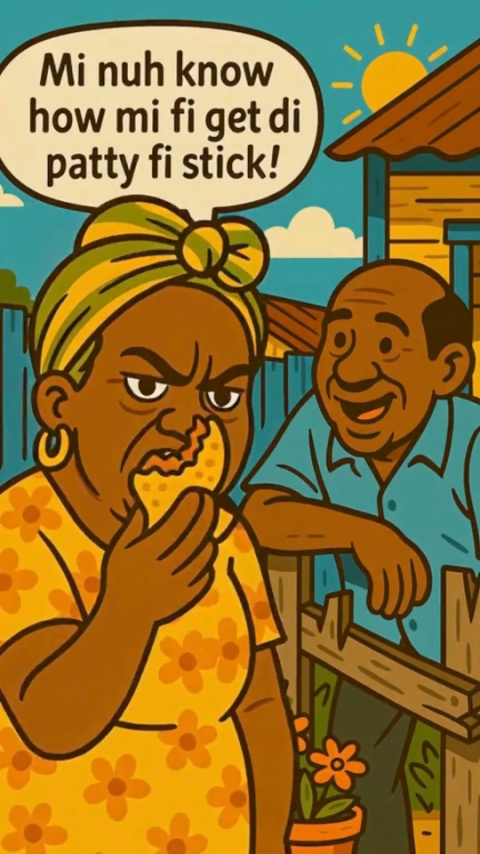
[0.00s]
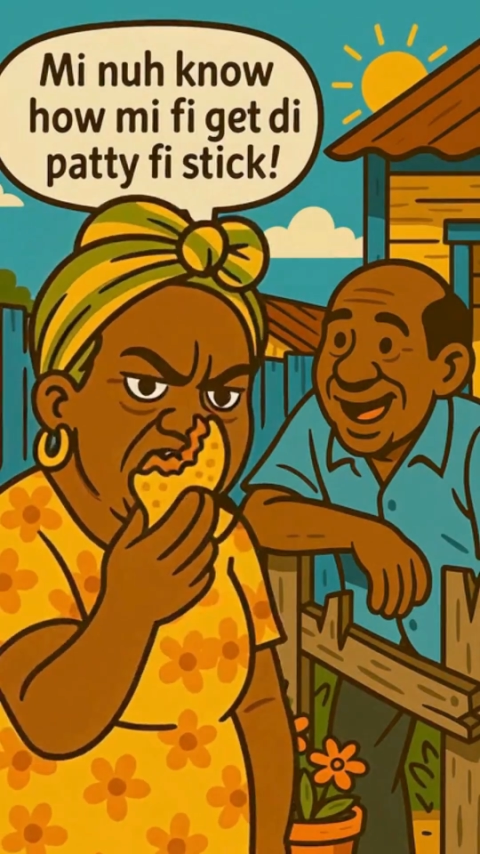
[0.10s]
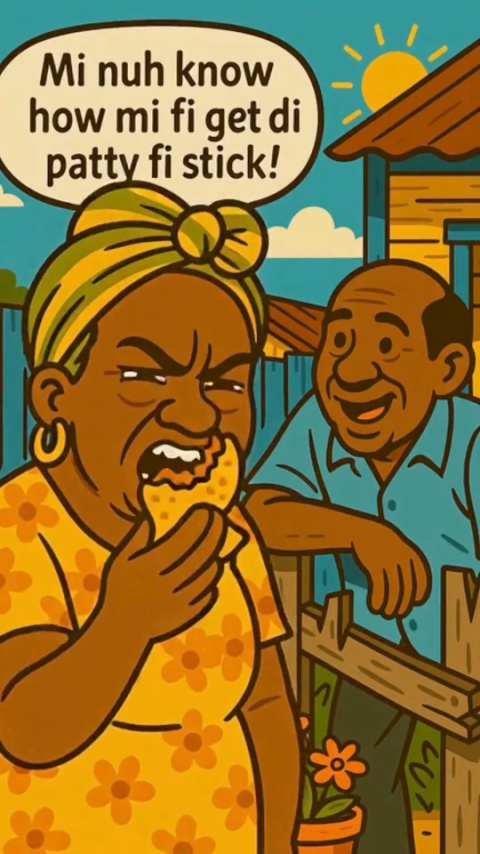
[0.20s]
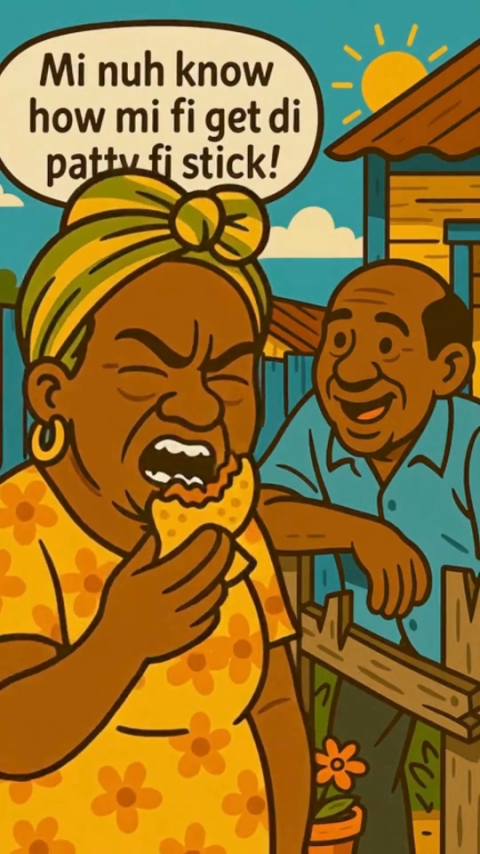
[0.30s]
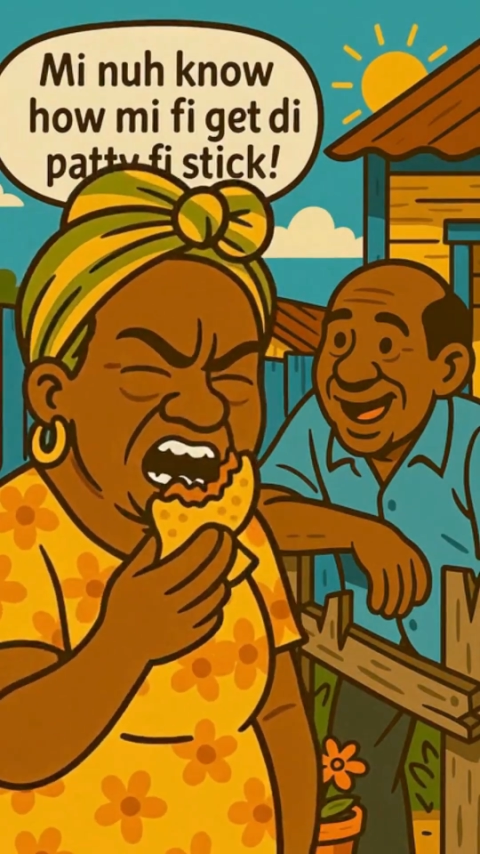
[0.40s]

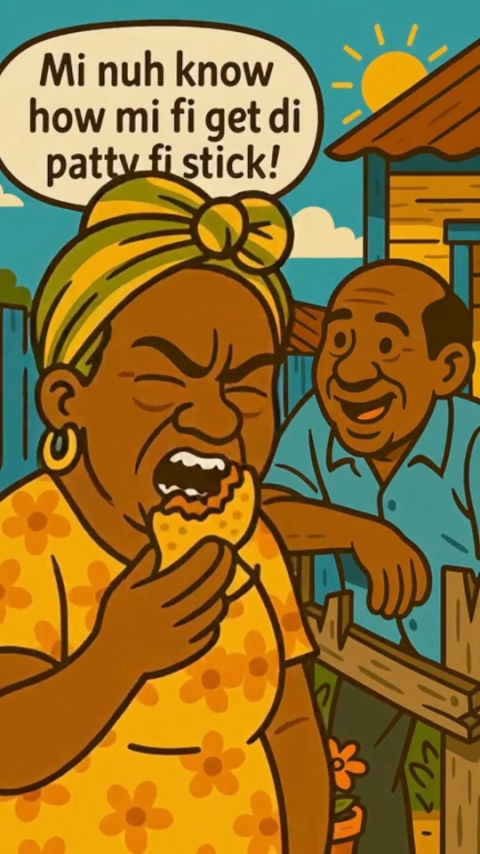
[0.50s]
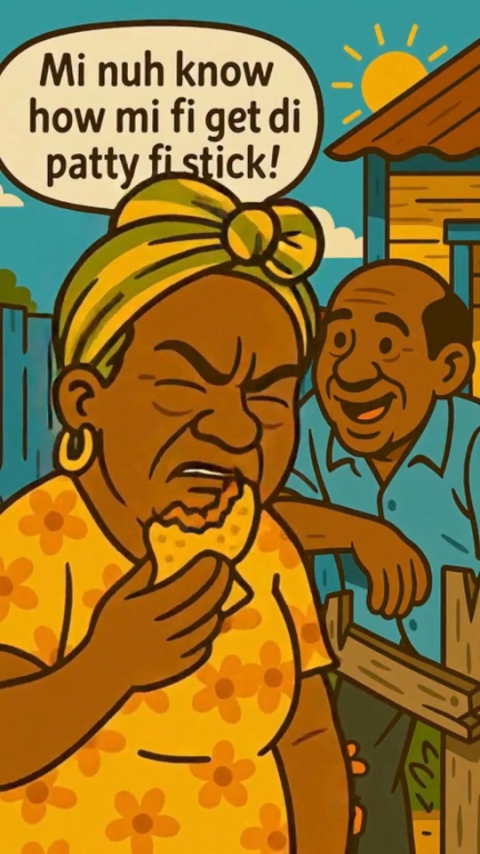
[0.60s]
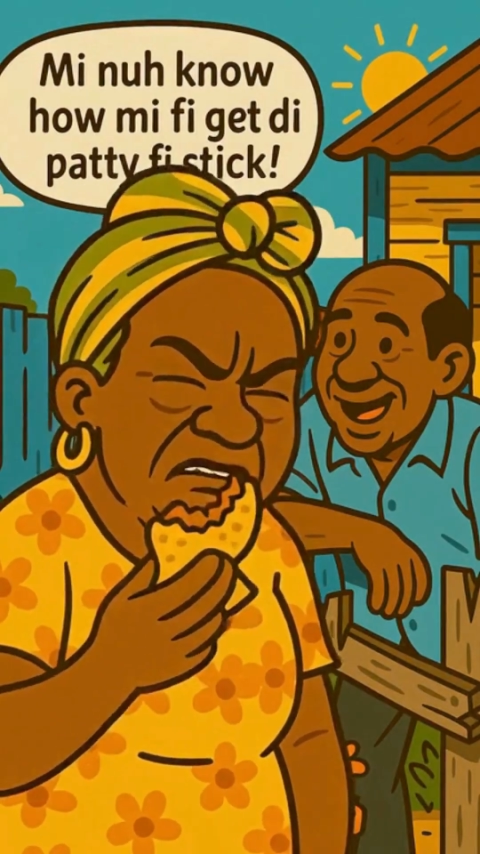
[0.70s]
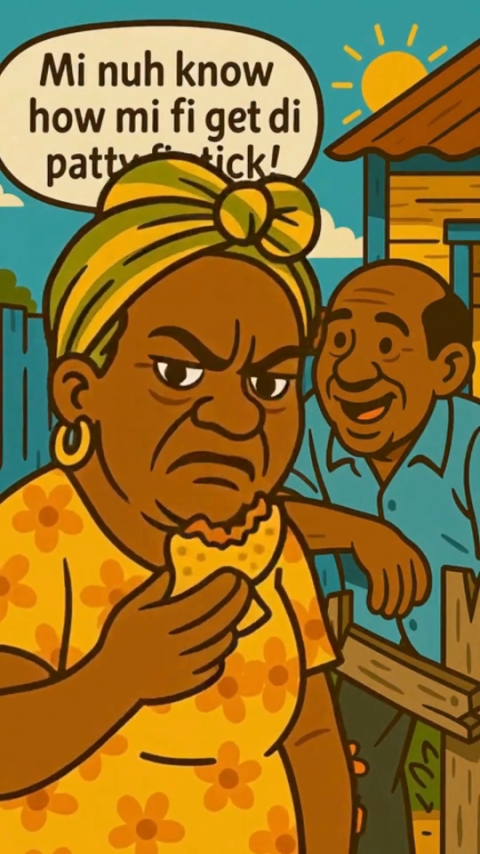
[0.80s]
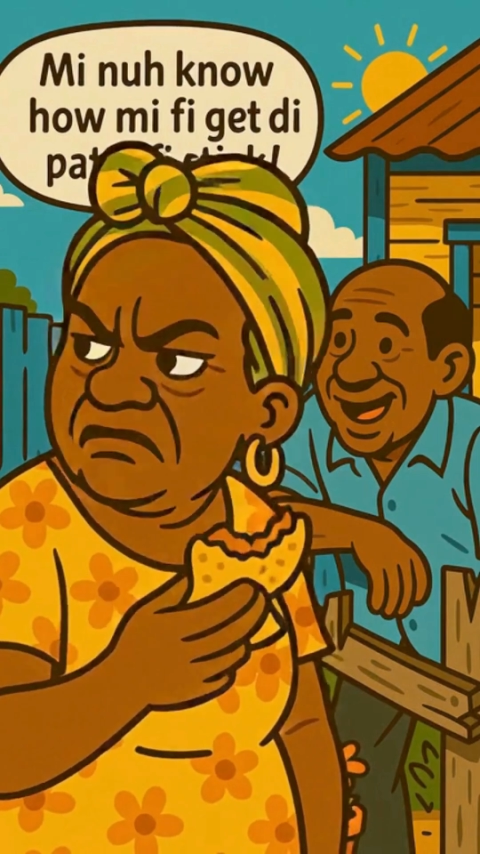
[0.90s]
she
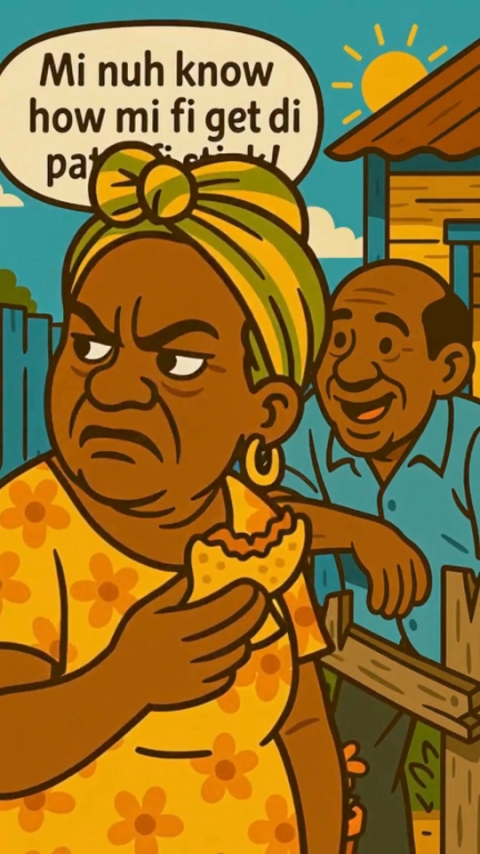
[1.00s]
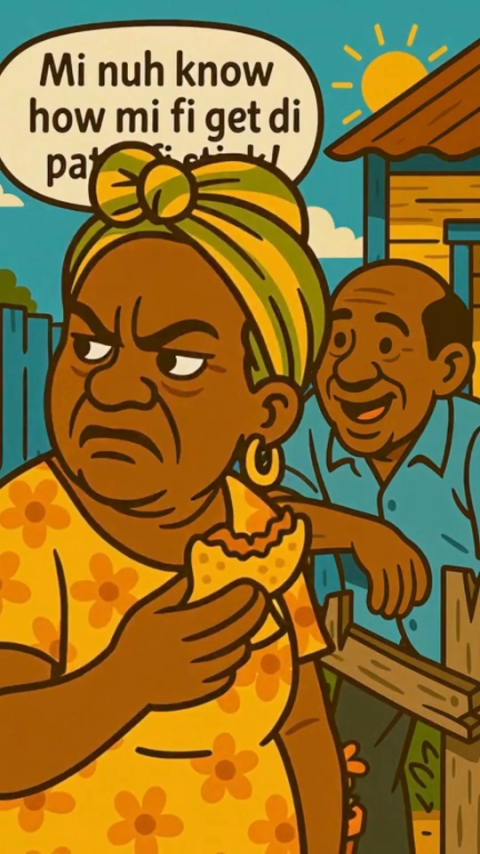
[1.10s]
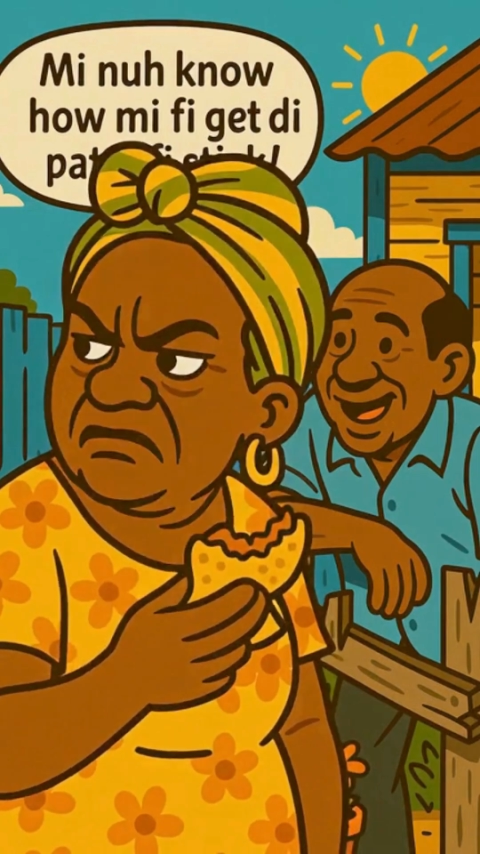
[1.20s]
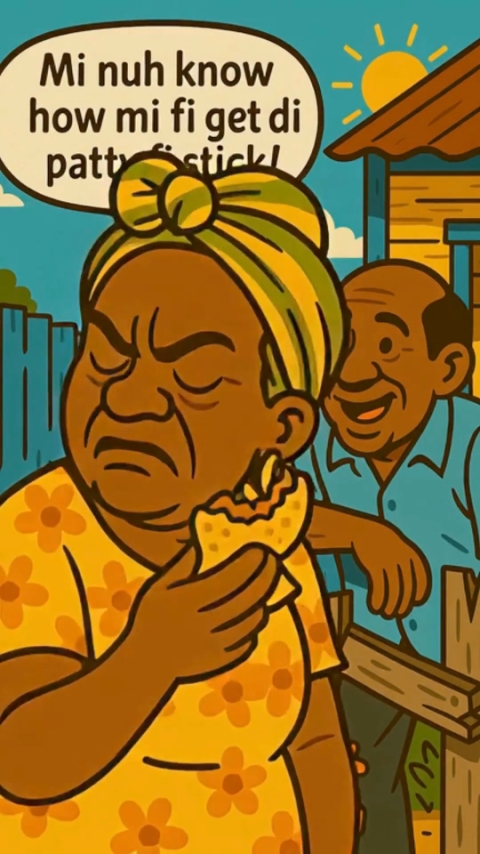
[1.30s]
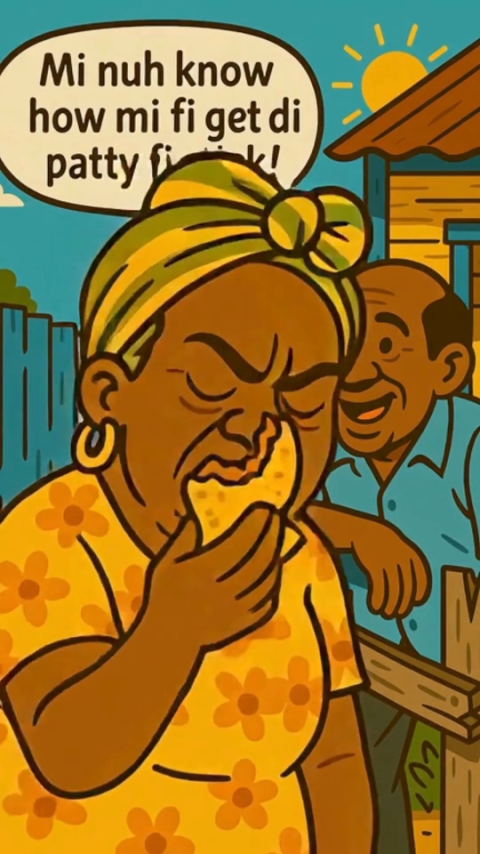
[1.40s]
critique your dough
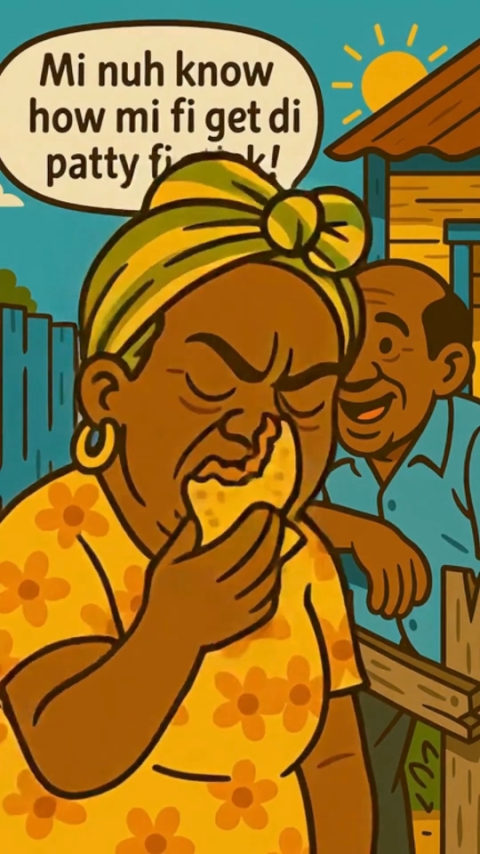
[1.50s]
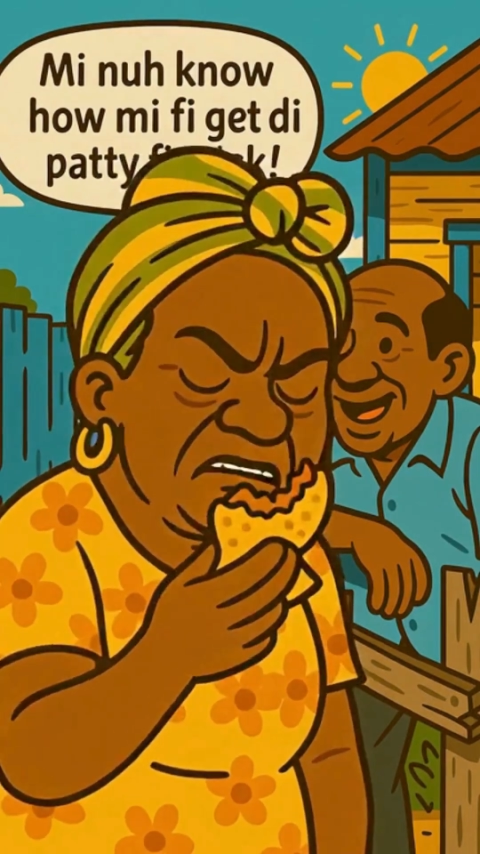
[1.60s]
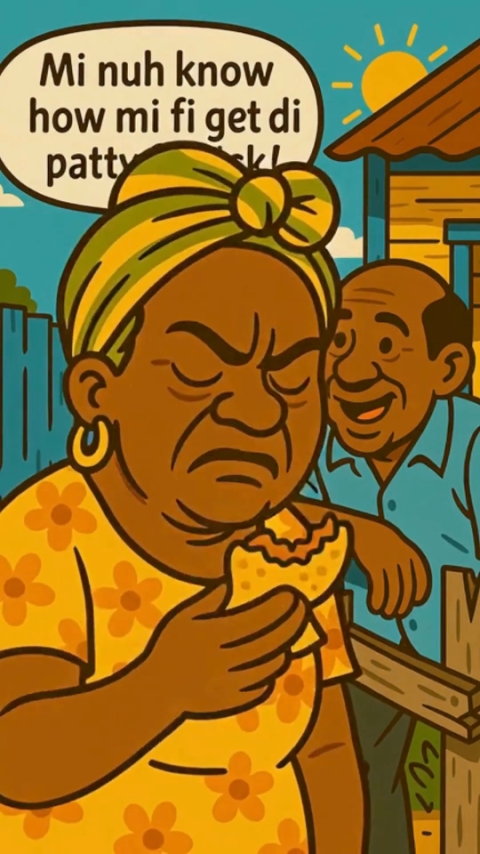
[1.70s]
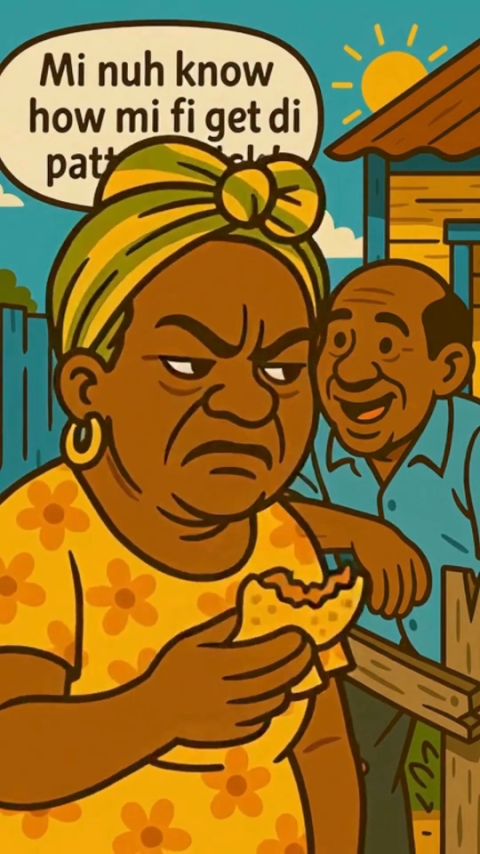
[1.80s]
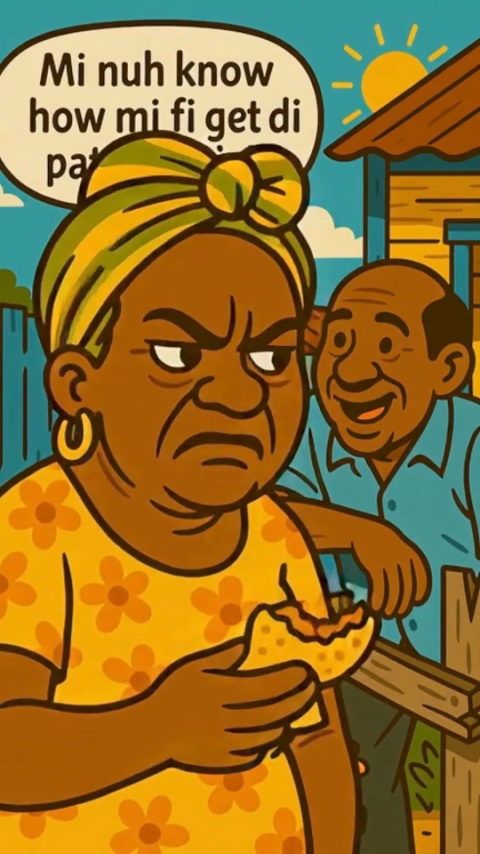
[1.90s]
technique.